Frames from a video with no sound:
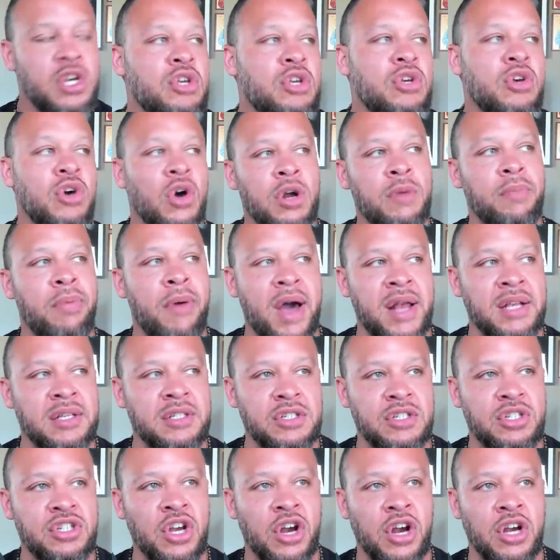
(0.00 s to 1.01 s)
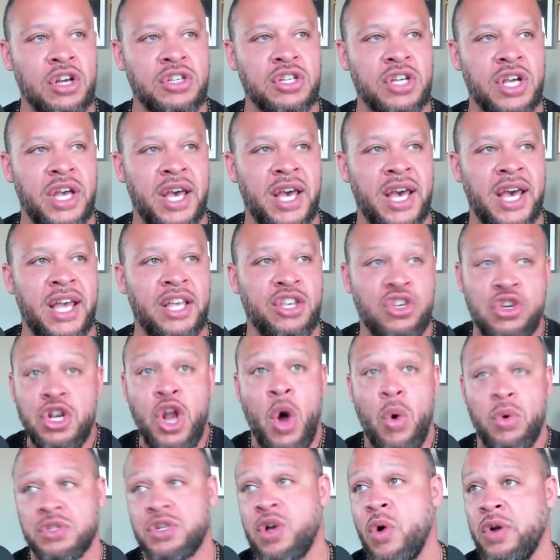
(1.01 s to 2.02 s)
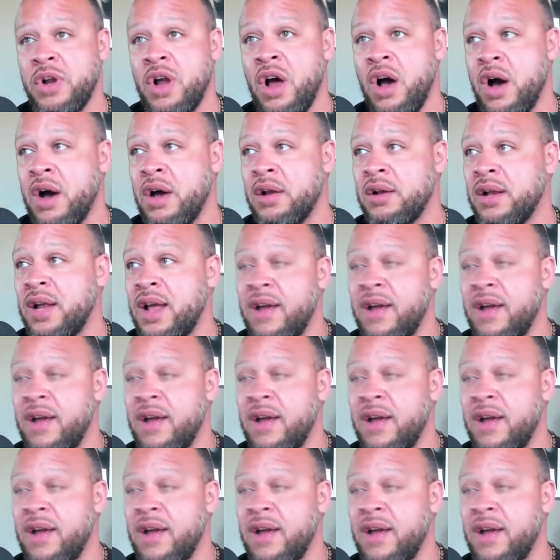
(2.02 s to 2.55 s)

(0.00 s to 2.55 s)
You go to Protestant church and you know what's going on.